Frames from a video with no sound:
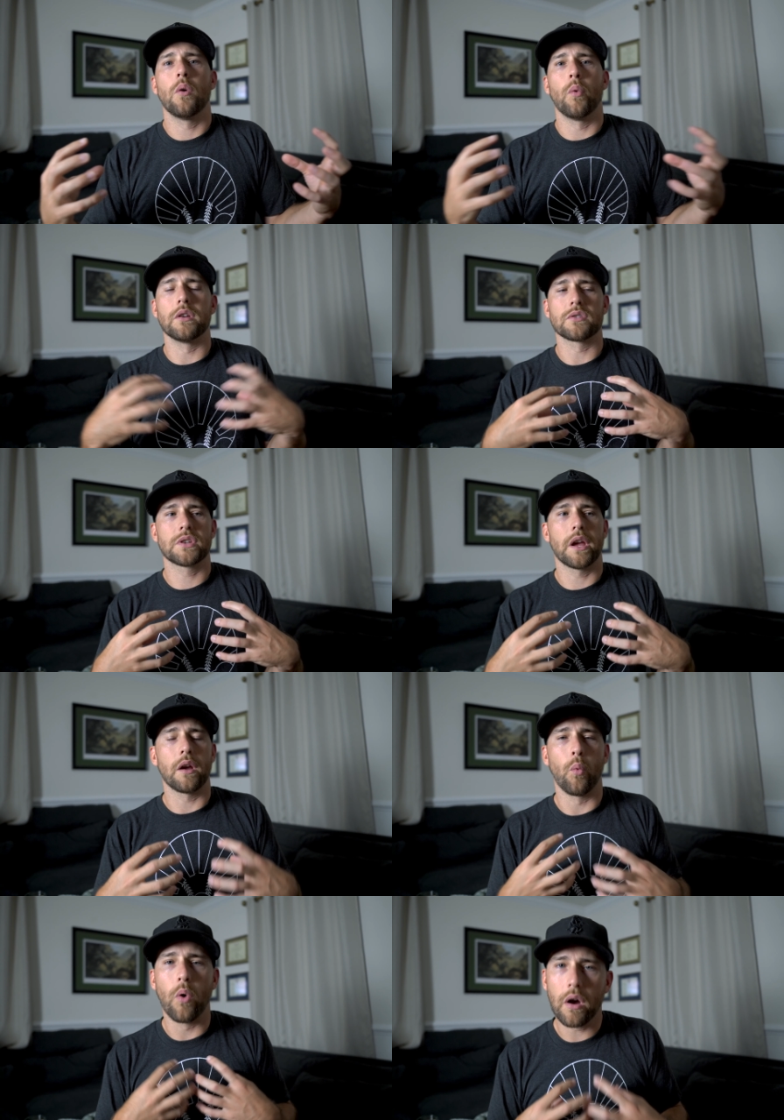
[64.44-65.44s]
when you're
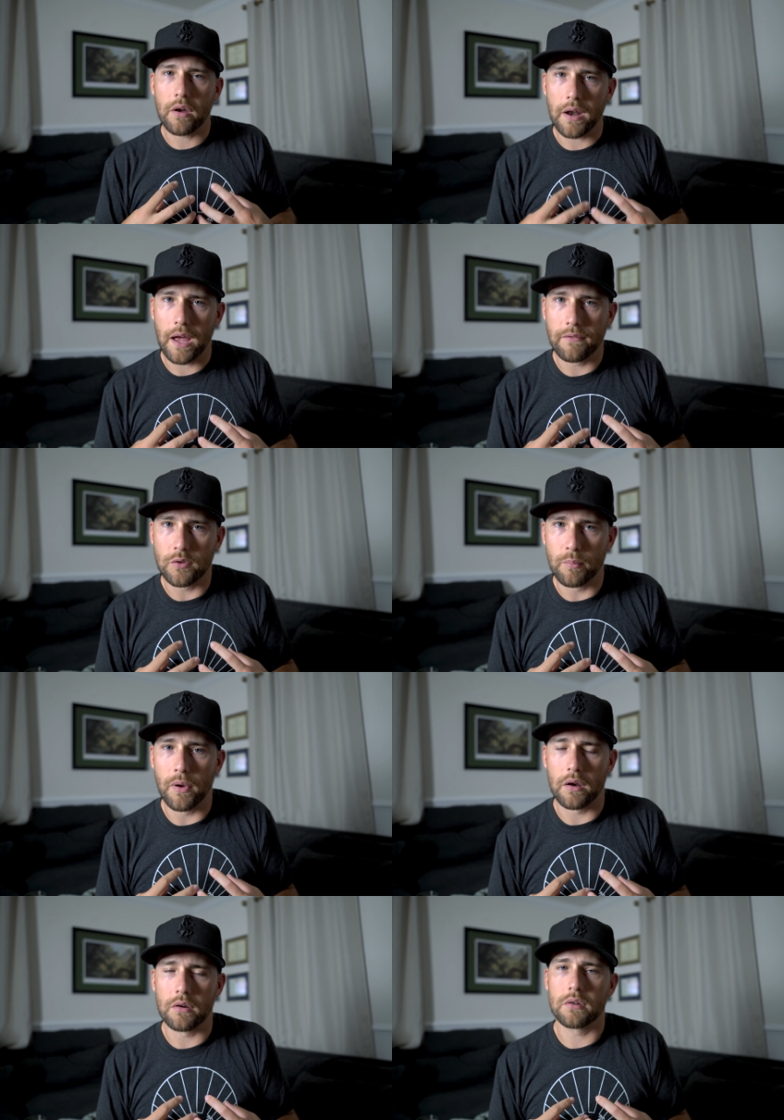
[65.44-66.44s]
saying, what could I do
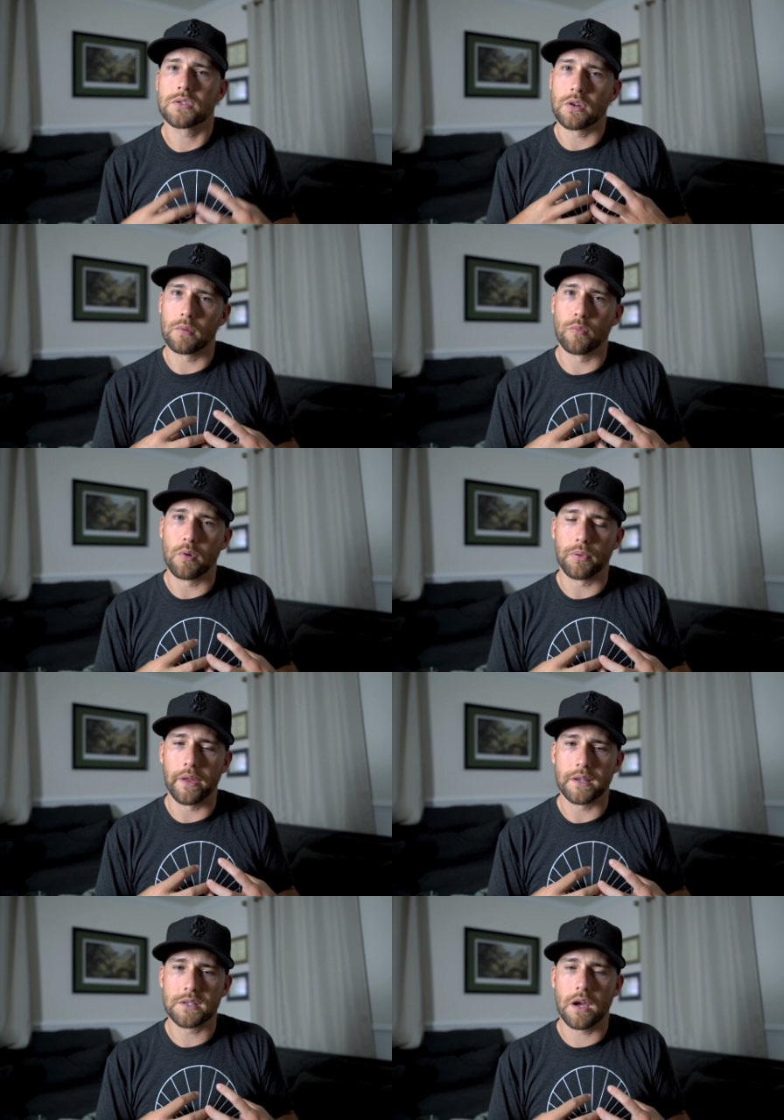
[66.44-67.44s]
better to earn more
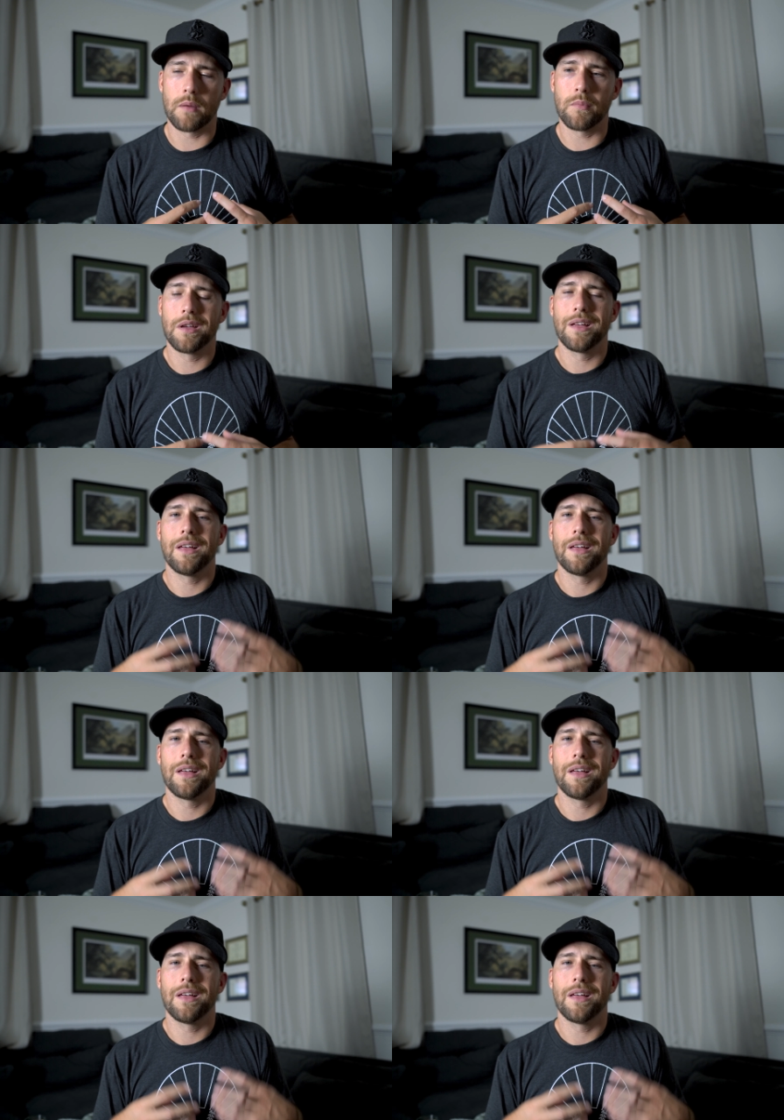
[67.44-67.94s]
playing time?